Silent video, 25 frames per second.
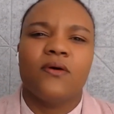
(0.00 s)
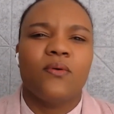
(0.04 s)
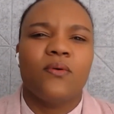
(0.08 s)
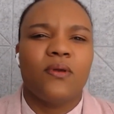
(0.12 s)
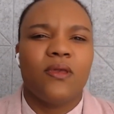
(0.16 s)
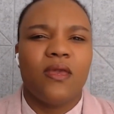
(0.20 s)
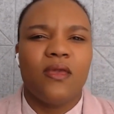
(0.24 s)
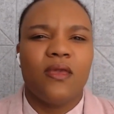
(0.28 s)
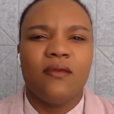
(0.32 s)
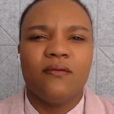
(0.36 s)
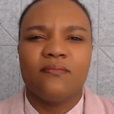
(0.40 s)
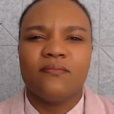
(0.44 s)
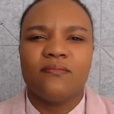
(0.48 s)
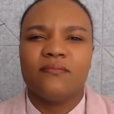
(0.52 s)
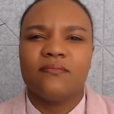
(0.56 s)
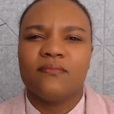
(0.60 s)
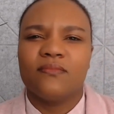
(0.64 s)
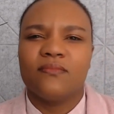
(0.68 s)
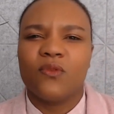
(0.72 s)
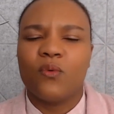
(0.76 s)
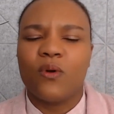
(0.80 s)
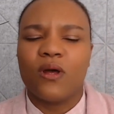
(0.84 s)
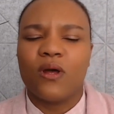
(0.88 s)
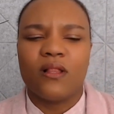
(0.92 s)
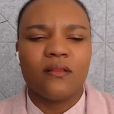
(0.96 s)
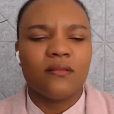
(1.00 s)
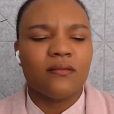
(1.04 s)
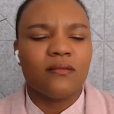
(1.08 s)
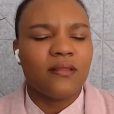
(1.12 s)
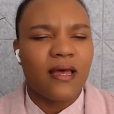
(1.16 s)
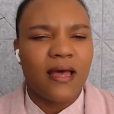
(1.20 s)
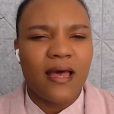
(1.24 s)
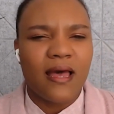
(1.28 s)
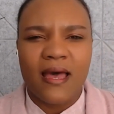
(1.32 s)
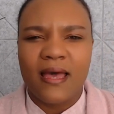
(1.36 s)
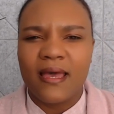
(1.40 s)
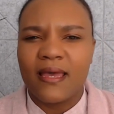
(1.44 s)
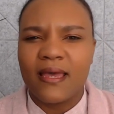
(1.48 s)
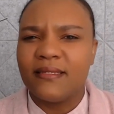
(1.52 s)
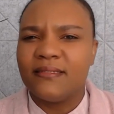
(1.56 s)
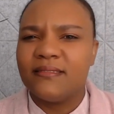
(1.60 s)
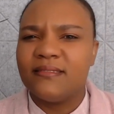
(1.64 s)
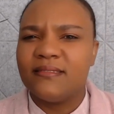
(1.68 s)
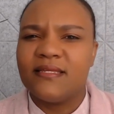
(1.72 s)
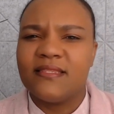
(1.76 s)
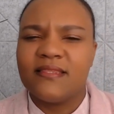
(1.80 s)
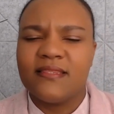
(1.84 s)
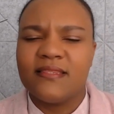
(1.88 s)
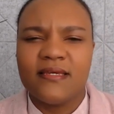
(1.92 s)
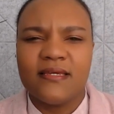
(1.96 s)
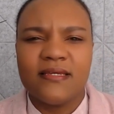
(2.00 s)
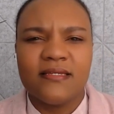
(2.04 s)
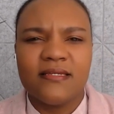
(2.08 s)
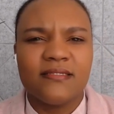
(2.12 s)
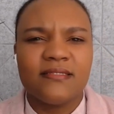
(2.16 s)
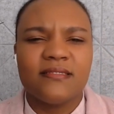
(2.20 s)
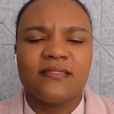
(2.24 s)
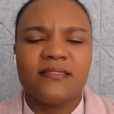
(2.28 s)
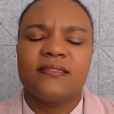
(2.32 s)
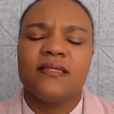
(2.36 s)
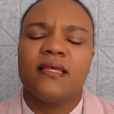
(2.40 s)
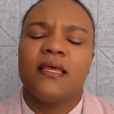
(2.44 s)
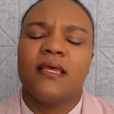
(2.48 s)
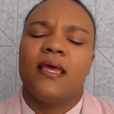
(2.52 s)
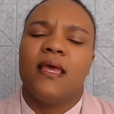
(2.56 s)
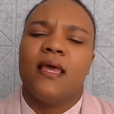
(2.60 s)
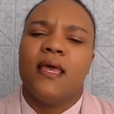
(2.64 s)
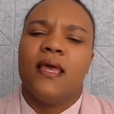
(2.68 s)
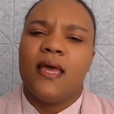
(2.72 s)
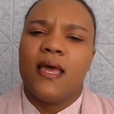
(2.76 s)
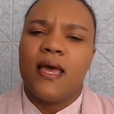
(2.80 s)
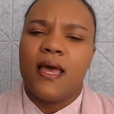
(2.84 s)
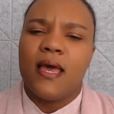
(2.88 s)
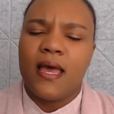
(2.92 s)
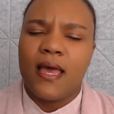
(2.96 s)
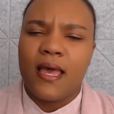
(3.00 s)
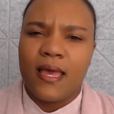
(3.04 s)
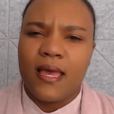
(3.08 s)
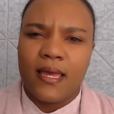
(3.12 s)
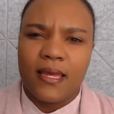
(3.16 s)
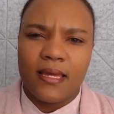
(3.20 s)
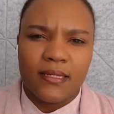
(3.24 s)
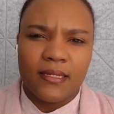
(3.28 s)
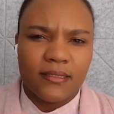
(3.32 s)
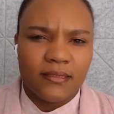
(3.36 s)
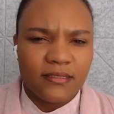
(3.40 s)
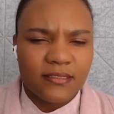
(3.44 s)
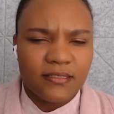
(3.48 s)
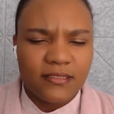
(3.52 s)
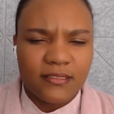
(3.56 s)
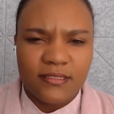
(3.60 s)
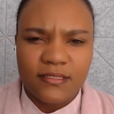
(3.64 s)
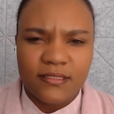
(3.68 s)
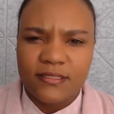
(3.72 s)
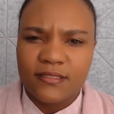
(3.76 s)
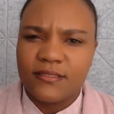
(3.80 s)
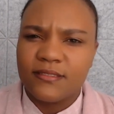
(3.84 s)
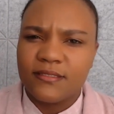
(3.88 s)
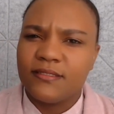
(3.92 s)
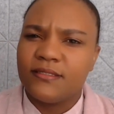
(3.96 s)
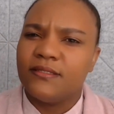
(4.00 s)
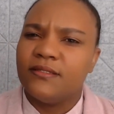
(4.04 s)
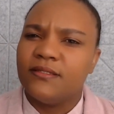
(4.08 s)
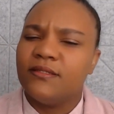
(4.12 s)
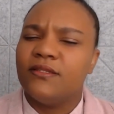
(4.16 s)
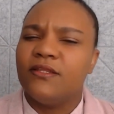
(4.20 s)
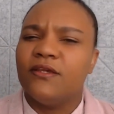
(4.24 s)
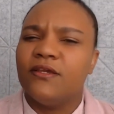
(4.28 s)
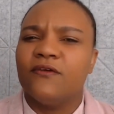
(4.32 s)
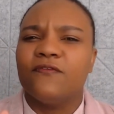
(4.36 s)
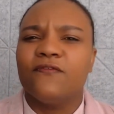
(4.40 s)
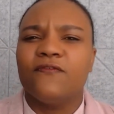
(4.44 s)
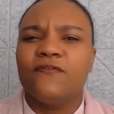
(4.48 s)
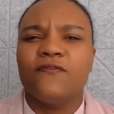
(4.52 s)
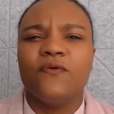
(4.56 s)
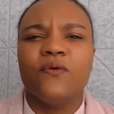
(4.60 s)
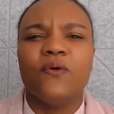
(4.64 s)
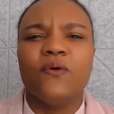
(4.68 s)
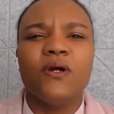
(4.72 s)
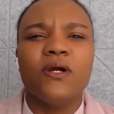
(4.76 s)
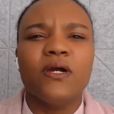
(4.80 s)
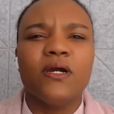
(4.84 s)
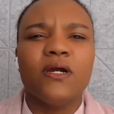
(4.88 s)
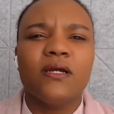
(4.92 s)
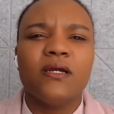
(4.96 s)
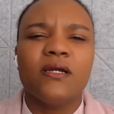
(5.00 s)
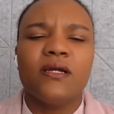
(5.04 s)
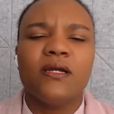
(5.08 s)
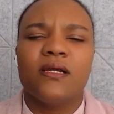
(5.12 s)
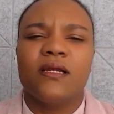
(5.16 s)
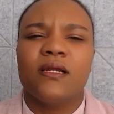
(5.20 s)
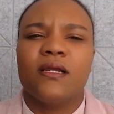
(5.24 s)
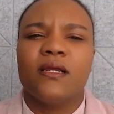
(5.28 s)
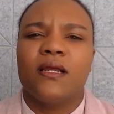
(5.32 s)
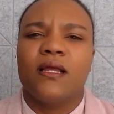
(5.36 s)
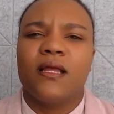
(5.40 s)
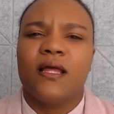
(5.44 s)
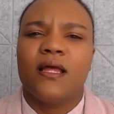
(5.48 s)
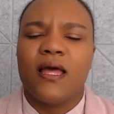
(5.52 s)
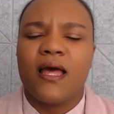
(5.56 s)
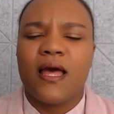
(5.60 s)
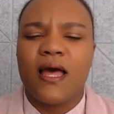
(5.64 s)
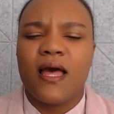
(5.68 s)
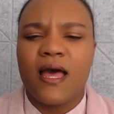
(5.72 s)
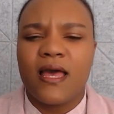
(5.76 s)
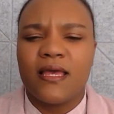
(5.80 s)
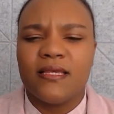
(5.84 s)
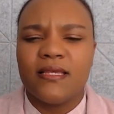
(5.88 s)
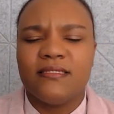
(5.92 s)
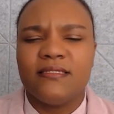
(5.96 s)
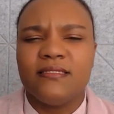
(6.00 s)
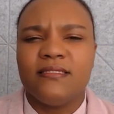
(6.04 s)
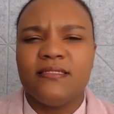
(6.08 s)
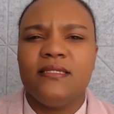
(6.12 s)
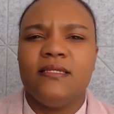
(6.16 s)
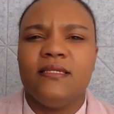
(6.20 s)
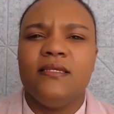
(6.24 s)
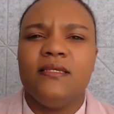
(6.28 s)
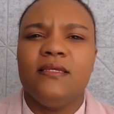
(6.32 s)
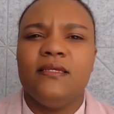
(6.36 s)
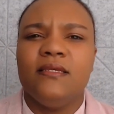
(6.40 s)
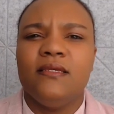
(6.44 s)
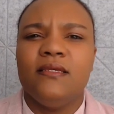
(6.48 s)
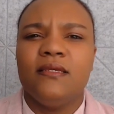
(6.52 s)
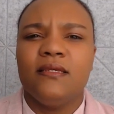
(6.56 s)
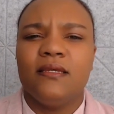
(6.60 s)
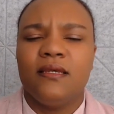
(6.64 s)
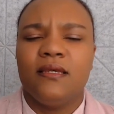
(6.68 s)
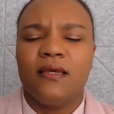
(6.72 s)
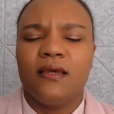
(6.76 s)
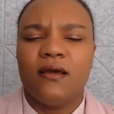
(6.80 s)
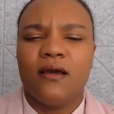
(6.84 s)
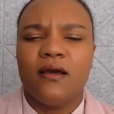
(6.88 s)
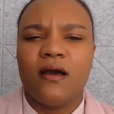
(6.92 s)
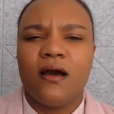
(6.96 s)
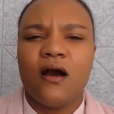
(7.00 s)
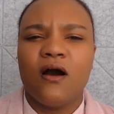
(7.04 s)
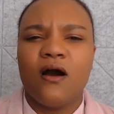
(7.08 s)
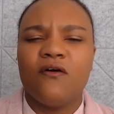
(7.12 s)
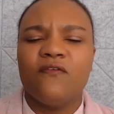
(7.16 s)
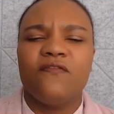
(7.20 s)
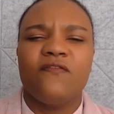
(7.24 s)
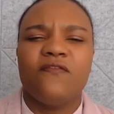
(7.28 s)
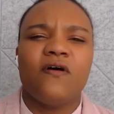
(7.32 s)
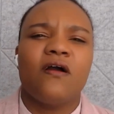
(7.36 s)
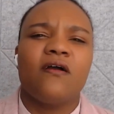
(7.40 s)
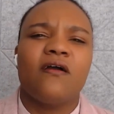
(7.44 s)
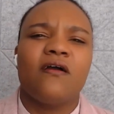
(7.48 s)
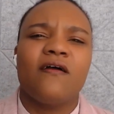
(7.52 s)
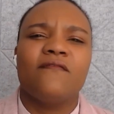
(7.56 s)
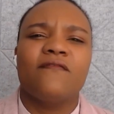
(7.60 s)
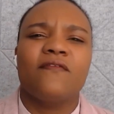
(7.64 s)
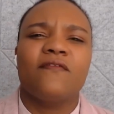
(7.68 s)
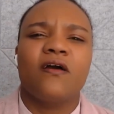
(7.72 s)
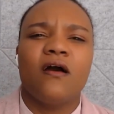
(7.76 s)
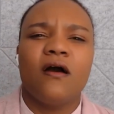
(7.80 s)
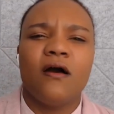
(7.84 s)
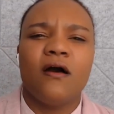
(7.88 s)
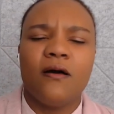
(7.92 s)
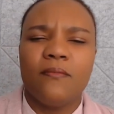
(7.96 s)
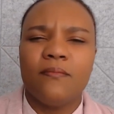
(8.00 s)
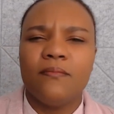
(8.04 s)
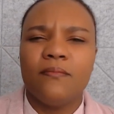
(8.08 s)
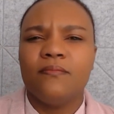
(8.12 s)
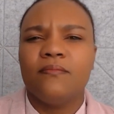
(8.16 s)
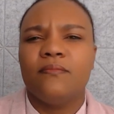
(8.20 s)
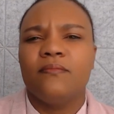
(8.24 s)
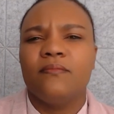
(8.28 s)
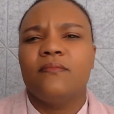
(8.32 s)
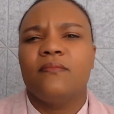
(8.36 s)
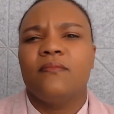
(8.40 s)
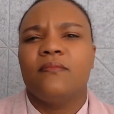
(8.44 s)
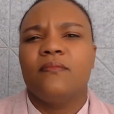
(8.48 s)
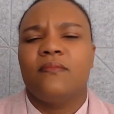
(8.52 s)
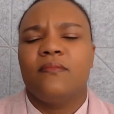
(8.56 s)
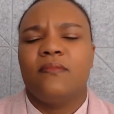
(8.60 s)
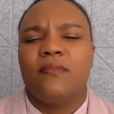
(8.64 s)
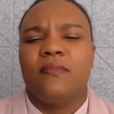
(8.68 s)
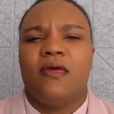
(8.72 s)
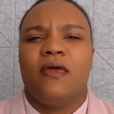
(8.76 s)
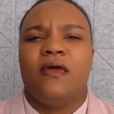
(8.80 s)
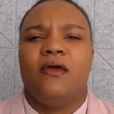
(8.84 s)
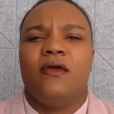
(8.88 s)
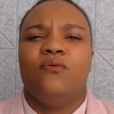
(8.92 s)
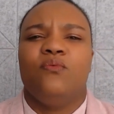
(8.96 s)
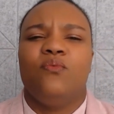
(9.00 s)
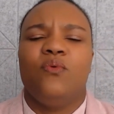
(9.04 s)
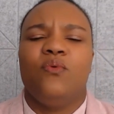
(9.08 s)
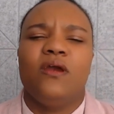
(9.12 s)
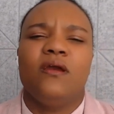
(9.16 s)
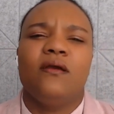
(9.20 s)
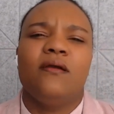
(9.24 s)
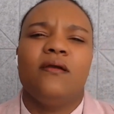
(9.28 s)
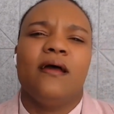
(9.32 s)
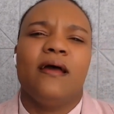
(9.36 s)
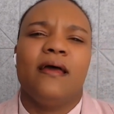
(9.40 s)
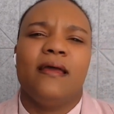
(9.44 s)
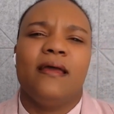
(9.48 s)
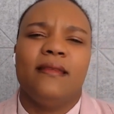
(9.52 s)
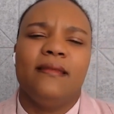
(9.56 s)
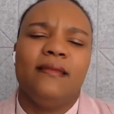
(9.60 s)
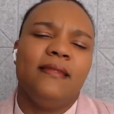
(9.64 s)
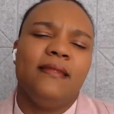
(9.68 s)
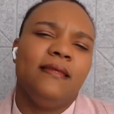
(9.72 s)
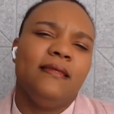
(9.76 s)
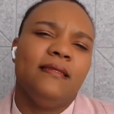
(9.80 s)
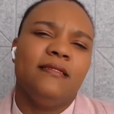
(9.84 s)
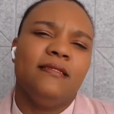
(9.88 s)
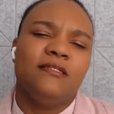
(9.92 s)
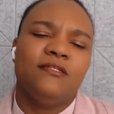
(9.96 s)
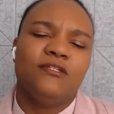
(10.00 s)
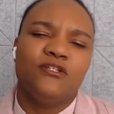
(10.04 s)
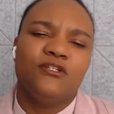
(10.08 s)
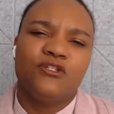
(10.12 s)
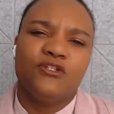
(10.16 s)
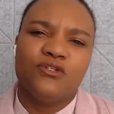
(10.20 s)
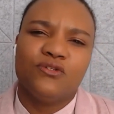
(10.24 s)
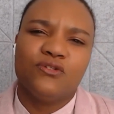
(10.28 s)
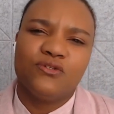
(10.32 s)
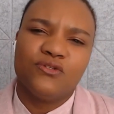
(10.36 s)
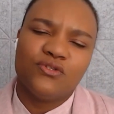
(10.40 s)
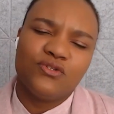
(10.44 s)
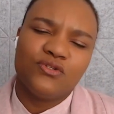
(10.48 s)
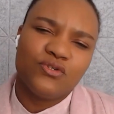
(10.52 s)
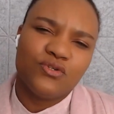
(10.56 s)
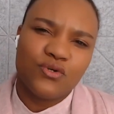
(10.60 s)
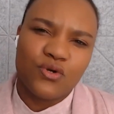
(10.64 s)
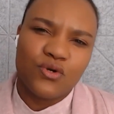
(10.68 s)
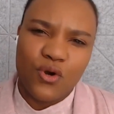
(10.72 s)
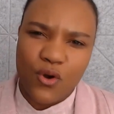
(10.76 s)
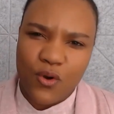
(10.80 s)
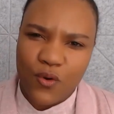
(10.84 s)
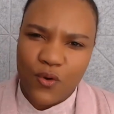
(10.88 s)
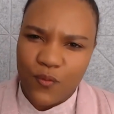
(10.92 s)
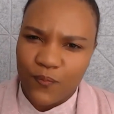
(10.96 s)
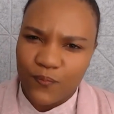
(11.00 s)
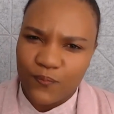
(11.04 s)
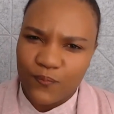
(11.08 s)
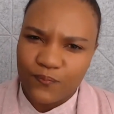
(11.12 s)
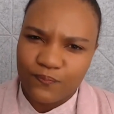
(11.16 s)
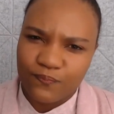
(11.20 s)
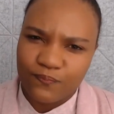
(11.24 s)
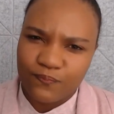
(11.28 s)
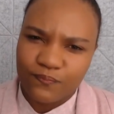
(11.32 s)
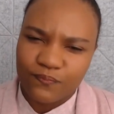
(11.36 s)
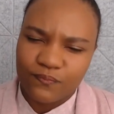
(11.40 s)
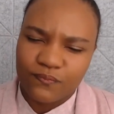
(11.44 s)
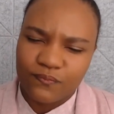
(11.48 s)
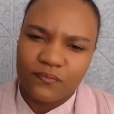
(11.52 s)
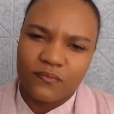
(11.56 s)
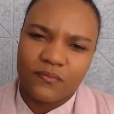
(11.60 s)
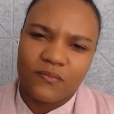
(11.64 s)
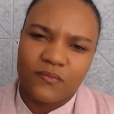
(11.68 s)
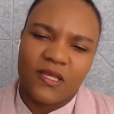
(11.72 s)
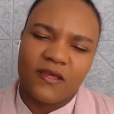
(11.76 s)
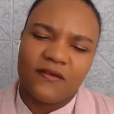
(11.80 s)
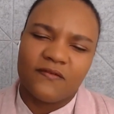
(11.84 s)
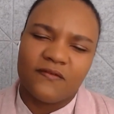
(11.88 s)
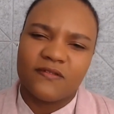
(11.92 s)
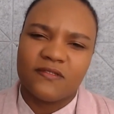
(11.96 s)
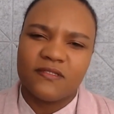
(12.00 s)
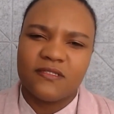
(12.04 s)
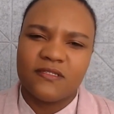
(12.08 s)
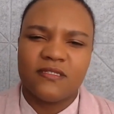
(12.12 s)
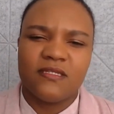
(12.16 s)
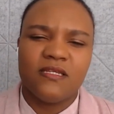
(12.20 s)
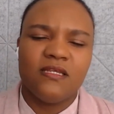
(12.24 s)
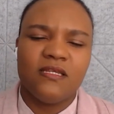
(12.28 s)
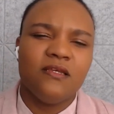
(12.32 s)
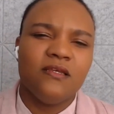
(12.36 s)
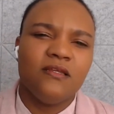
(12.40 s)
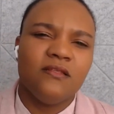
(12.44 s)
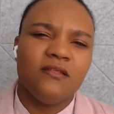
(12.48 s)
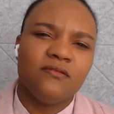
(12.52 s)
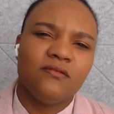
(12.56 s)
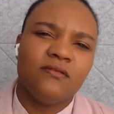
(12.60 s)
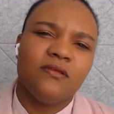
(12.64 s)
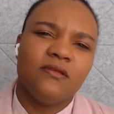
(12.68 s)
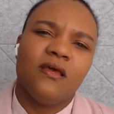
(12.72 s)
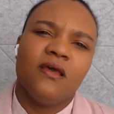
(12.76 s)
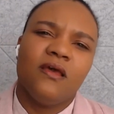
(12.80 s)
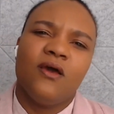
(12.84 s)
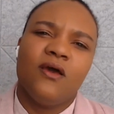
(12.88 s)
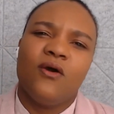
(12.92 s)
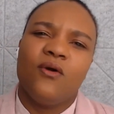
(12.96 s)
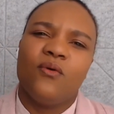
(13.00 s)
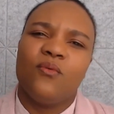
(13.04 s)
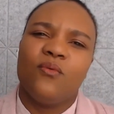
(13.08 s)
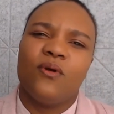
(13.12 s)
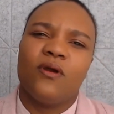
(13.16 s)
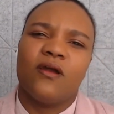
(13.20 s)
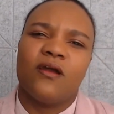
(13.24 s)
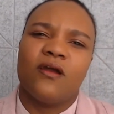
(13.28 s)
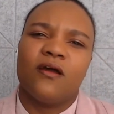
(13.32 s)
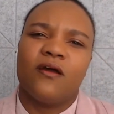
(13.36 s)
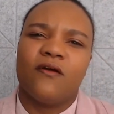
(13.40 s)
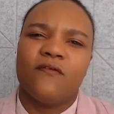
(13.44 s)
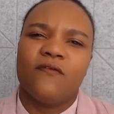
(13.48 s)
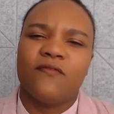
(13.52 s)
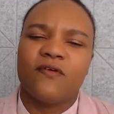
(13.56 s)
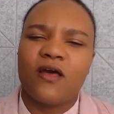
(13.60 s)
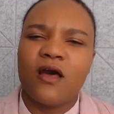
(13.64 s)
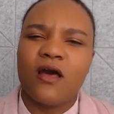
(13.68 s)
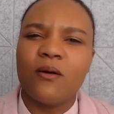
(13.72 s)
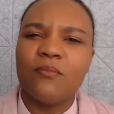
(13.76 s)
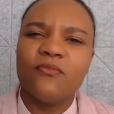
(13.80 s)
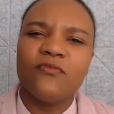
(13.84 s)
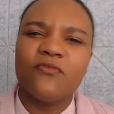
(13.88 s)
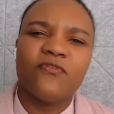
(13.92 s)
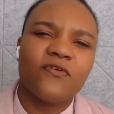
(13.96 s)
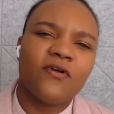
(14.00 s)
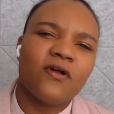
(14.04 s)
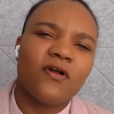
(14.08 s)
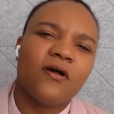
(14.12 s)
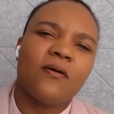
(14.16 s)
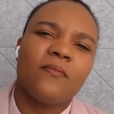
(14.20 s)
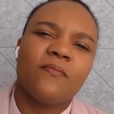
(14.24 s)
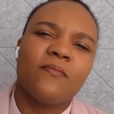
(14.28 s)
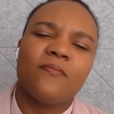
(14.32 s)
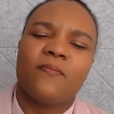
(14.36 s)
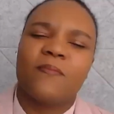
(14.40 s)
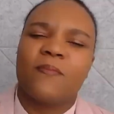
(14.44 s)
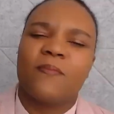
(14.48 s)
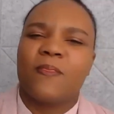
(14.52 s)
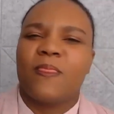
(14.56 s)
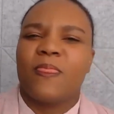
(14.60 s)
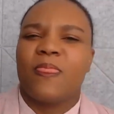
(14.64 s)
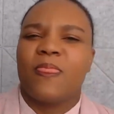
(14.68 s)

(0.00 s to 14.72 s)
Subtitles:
okay, well, I did this, and therefore I see how far I've come and where I need to go. I've seen where I've come from,